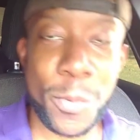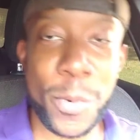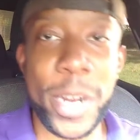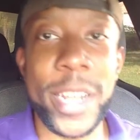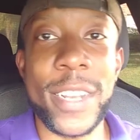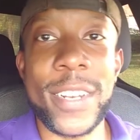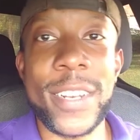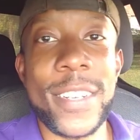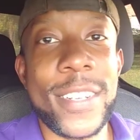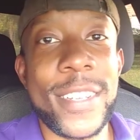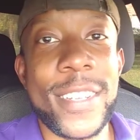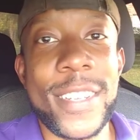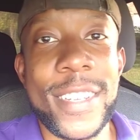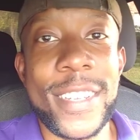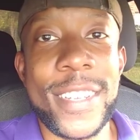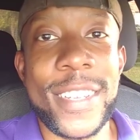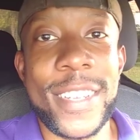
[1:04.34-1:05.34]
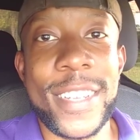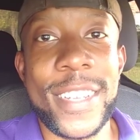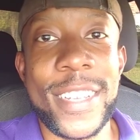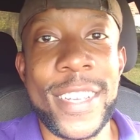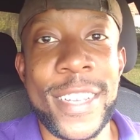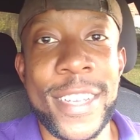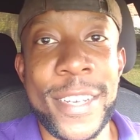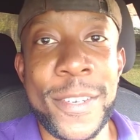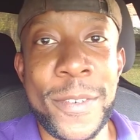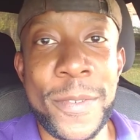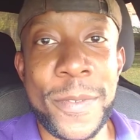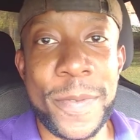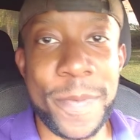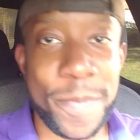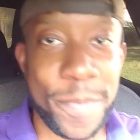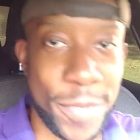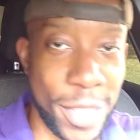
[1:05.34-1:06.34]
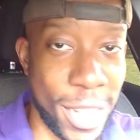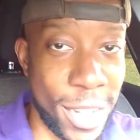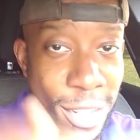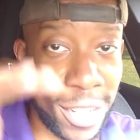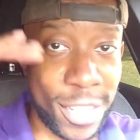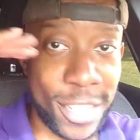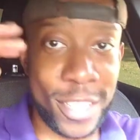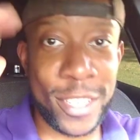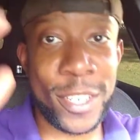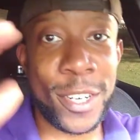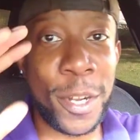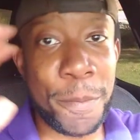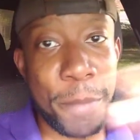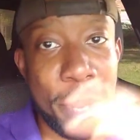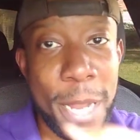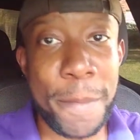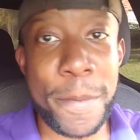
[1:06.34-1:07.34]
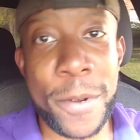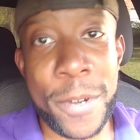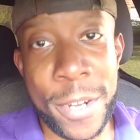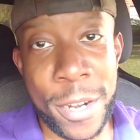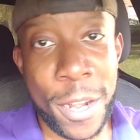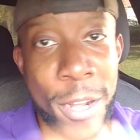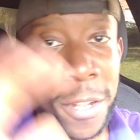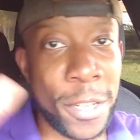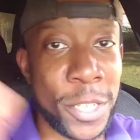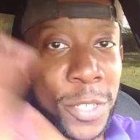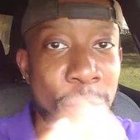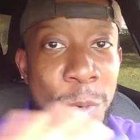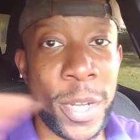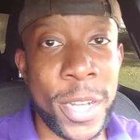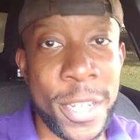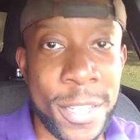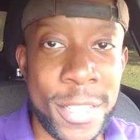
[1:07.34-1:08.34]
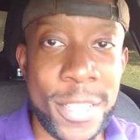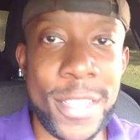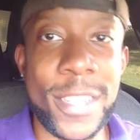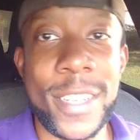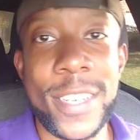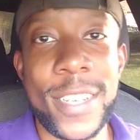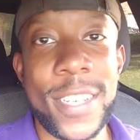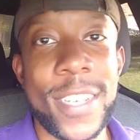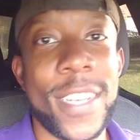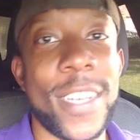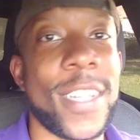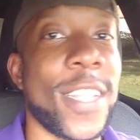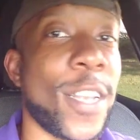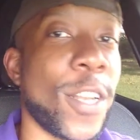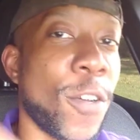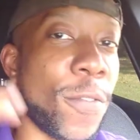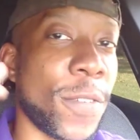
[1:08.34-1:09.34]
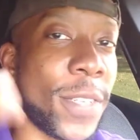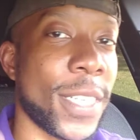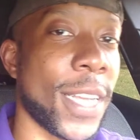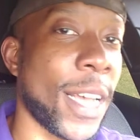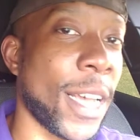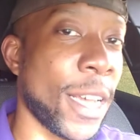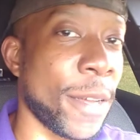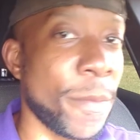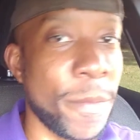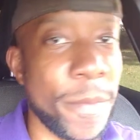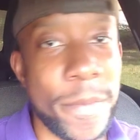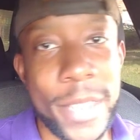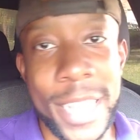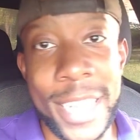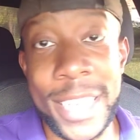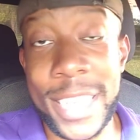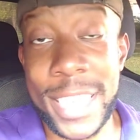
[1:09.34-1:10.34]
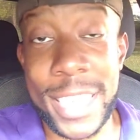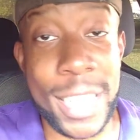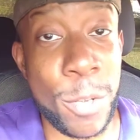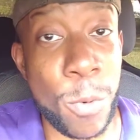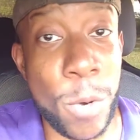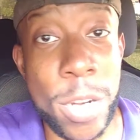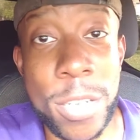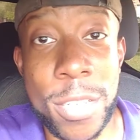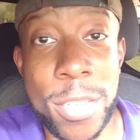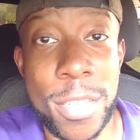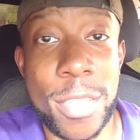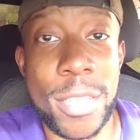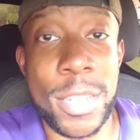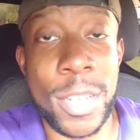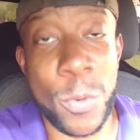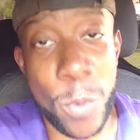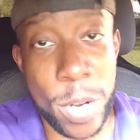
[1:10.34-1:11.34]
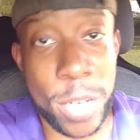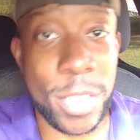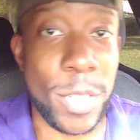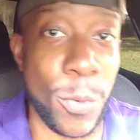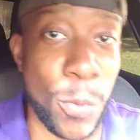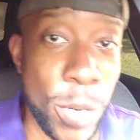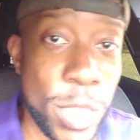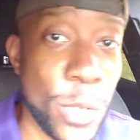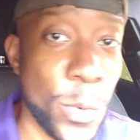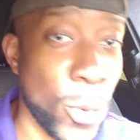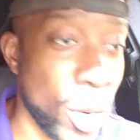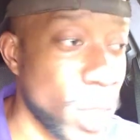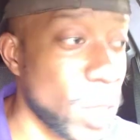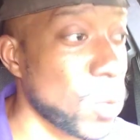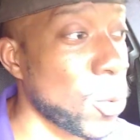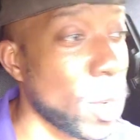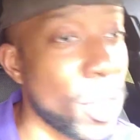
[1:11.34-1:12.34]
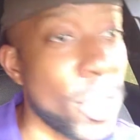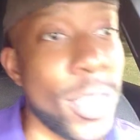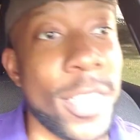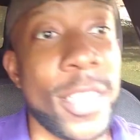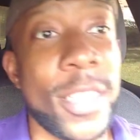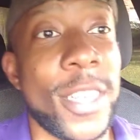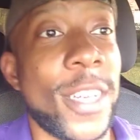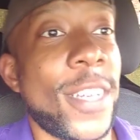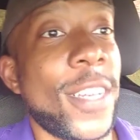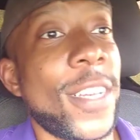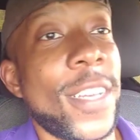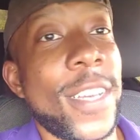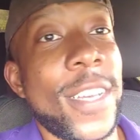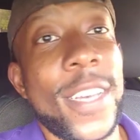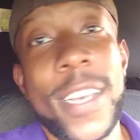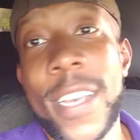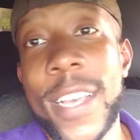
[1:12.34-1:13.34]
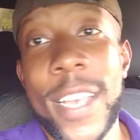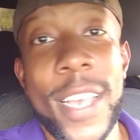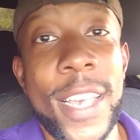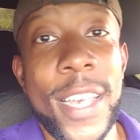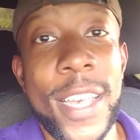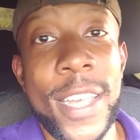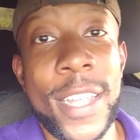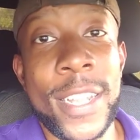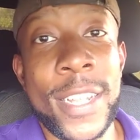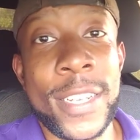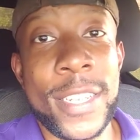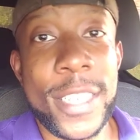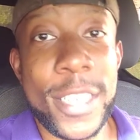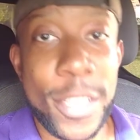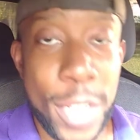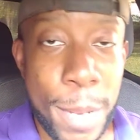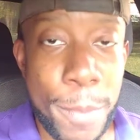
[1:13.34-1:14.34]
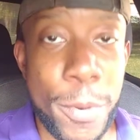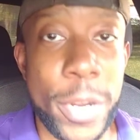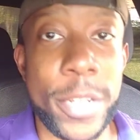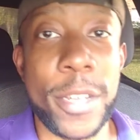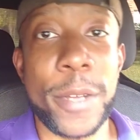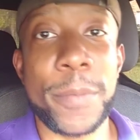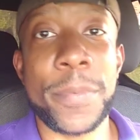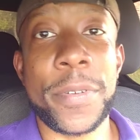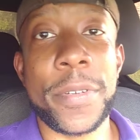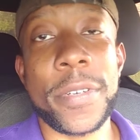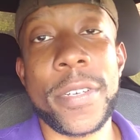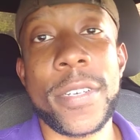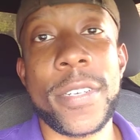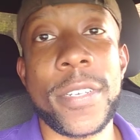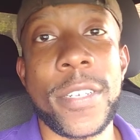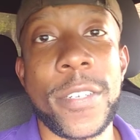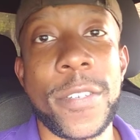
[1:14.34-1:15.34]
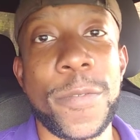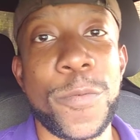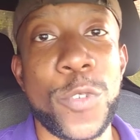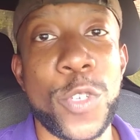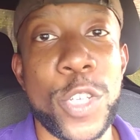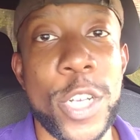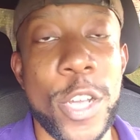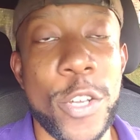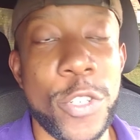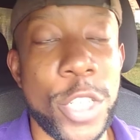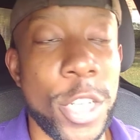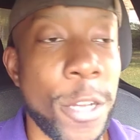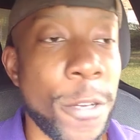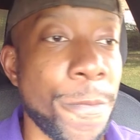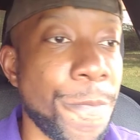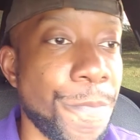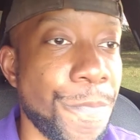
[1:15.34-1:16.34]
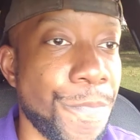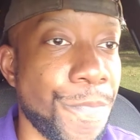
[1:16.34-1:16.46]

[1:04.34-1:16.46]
them right you know they look good on paper and all is well and over time things just get worse and worse and worse and worse and worse until they break up you know so